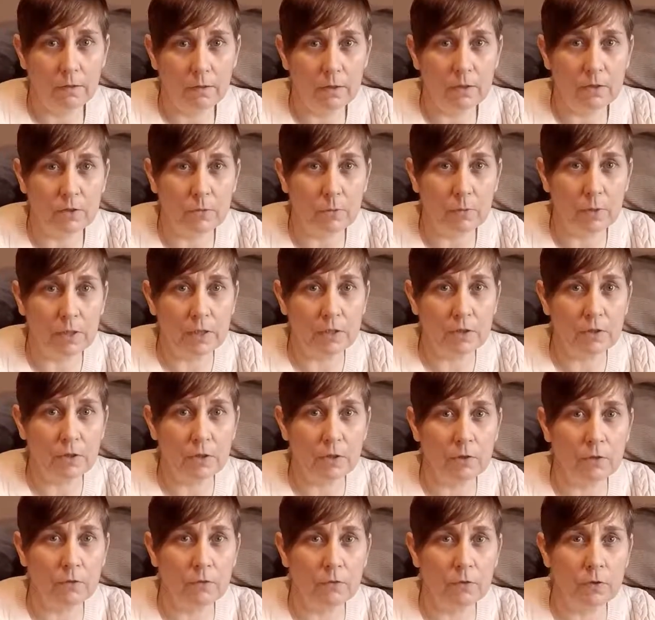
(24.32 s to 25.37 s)
this week,
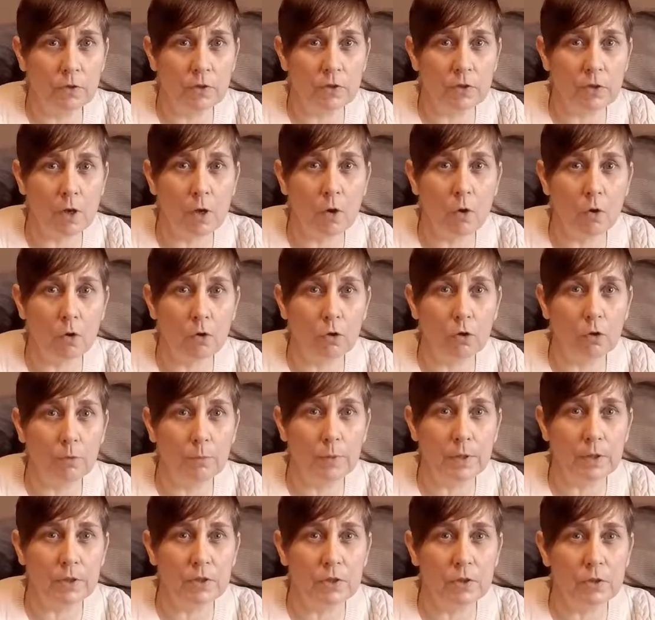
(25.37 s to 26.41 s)
so there's a lot
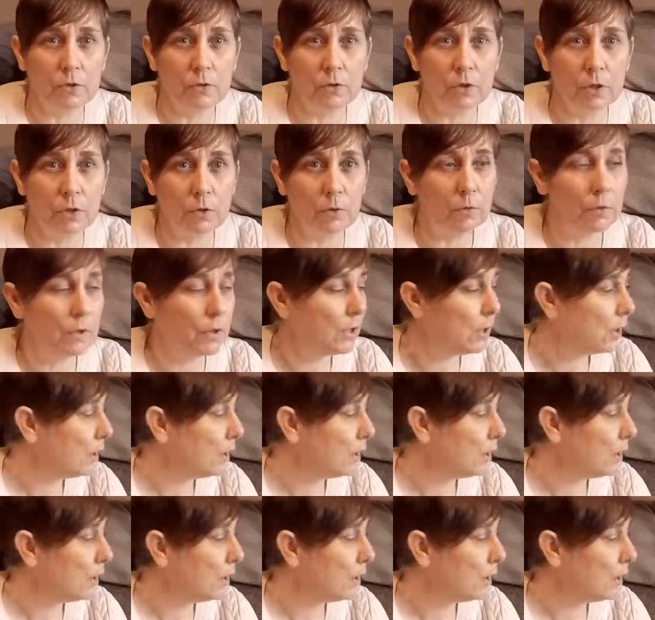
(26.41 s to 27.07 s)
coming to you.